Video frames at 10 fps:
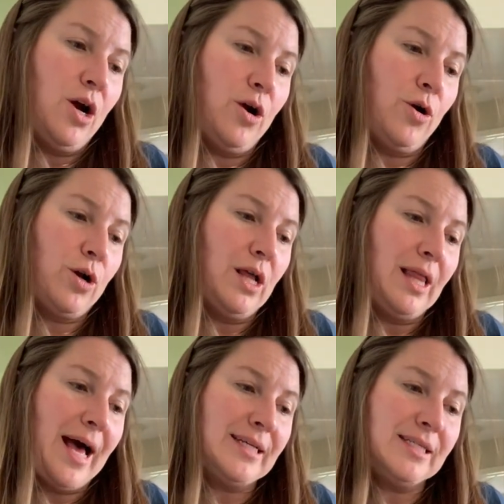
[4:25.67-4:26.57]
are
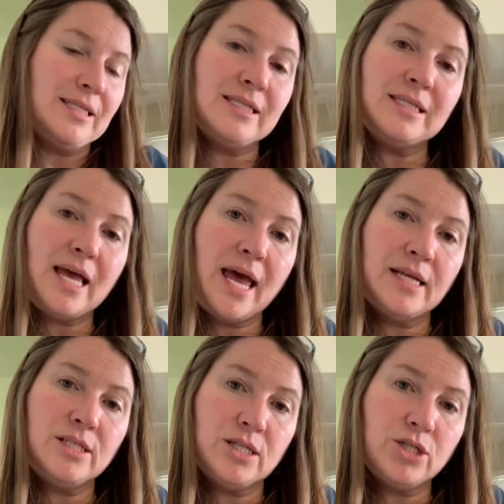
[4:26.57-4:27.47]
classes
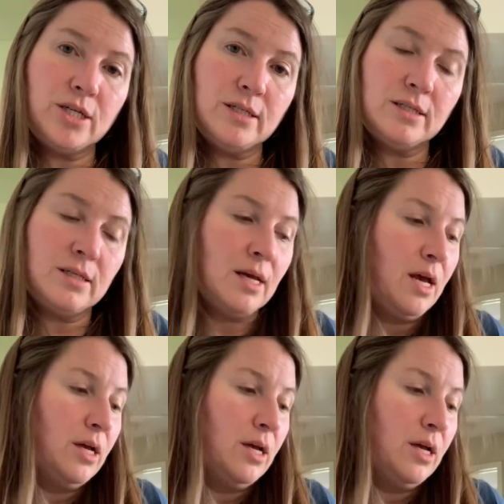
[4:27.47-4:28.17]
and dishes.